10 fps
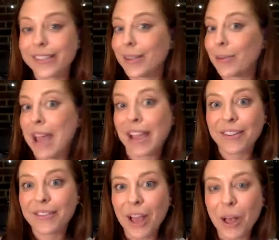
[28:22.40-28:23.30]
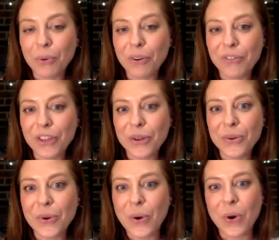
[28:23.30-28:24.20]
some negative Yelp
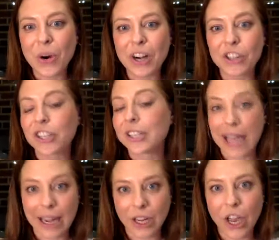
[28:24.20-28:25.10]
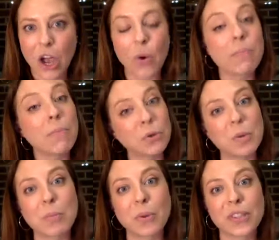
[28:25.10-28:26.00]
review, or just let it go. And most
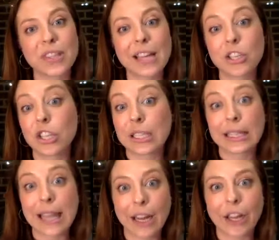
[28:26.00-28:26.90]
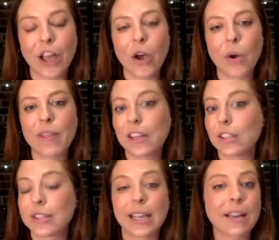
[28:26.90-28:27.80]
people decide to just let it go. And they
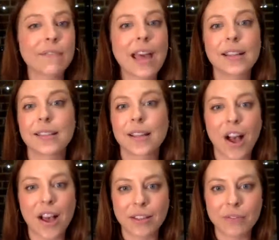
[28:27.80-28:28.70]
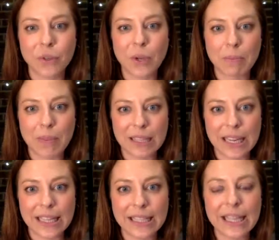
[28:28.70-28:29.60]
just think of that as the cost of doing
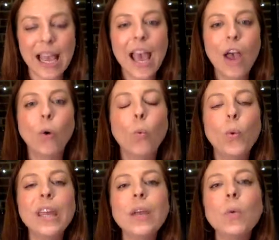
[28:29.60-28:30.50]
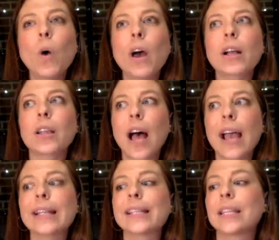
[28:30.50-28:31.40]
business. We want
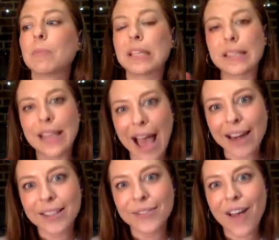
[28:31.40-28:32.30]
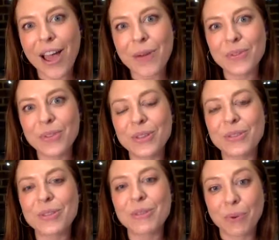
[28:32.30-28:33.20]
clients to be satisfied with the,
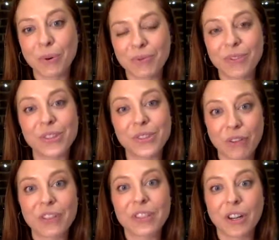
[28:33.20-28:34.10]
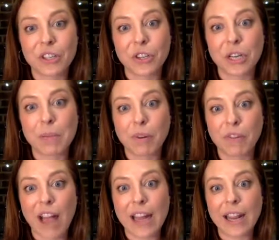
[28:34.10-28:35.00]
the, the service their attorney
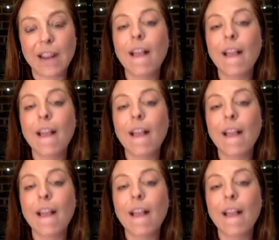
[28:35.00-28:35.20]
provided,